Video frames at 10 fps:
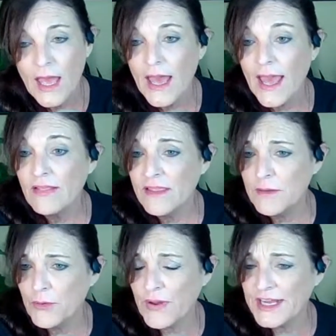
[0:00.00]
And
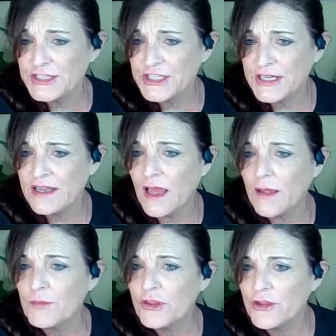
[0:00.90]
liberation. And
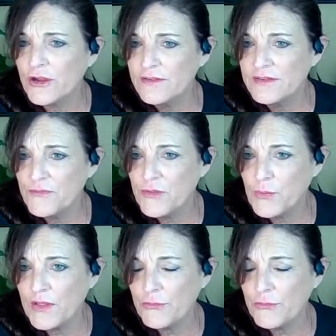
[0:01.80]
I'm curious if you went